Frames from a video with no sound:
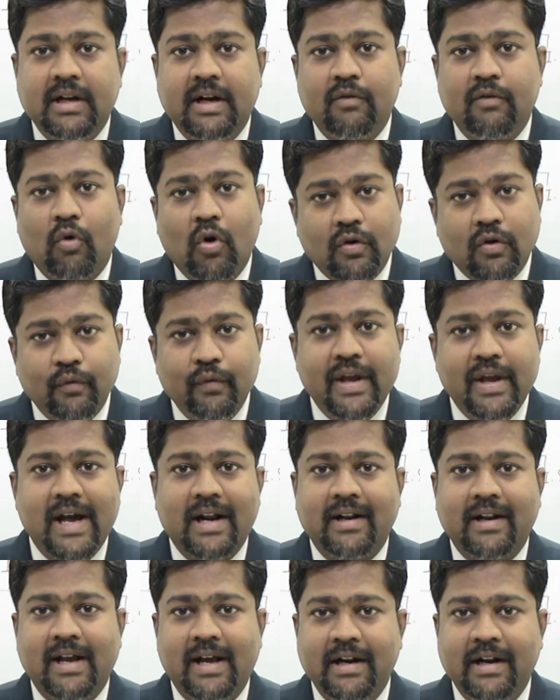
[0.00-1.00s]
And what we
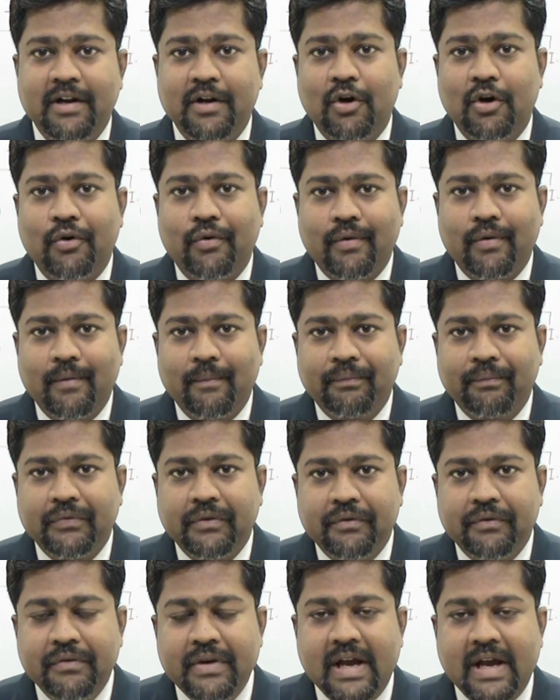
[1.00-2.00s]
are carrying out,
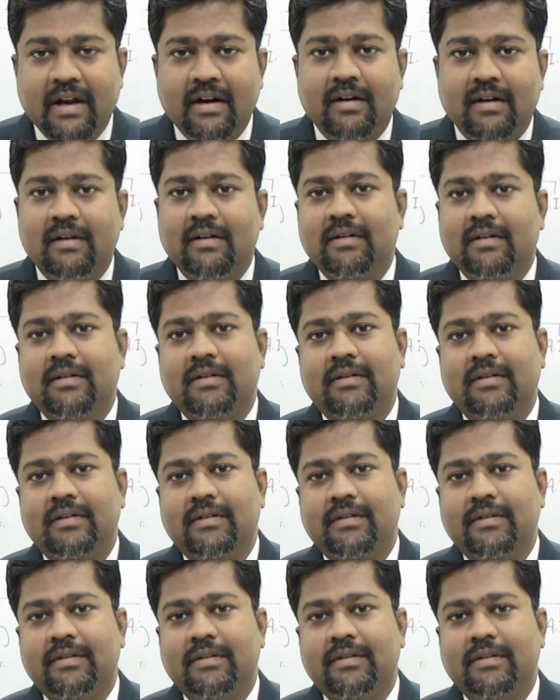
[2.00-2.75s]
we are